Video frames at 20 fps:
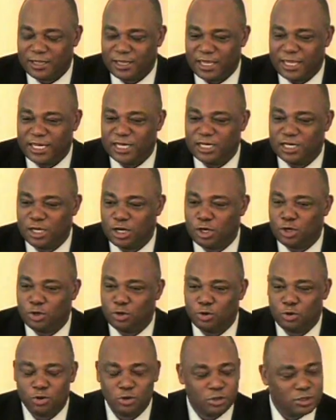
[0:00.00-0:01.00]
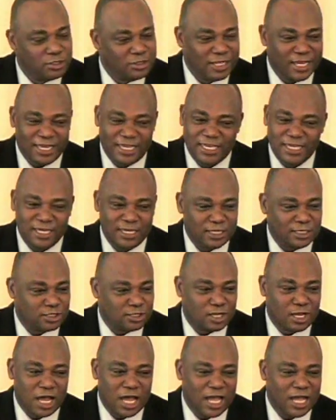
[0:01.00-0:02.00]
and know that he is
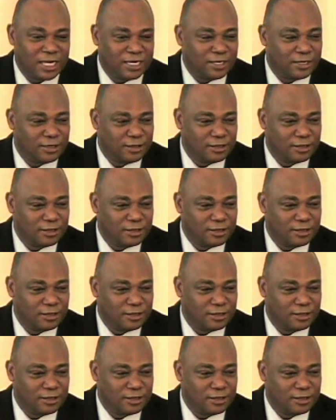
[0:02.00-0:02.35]
God.